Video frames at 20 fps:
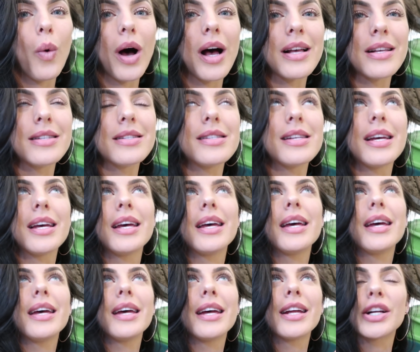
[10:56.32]
was
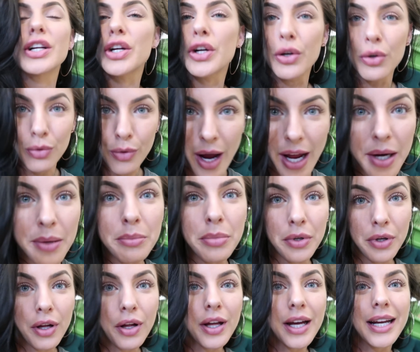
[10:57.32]

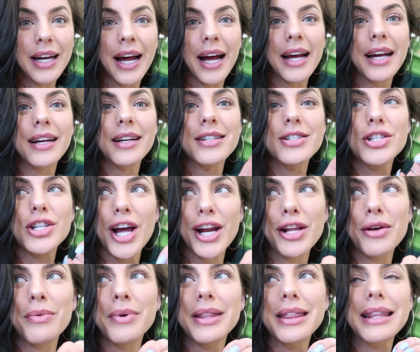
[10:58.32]
incredible, and I could
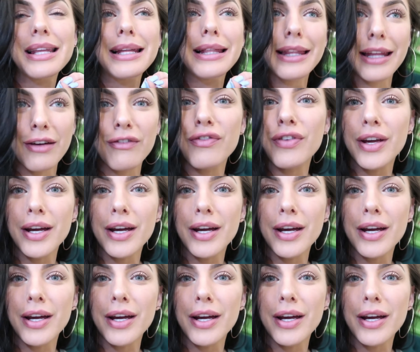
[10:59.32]
genuinely live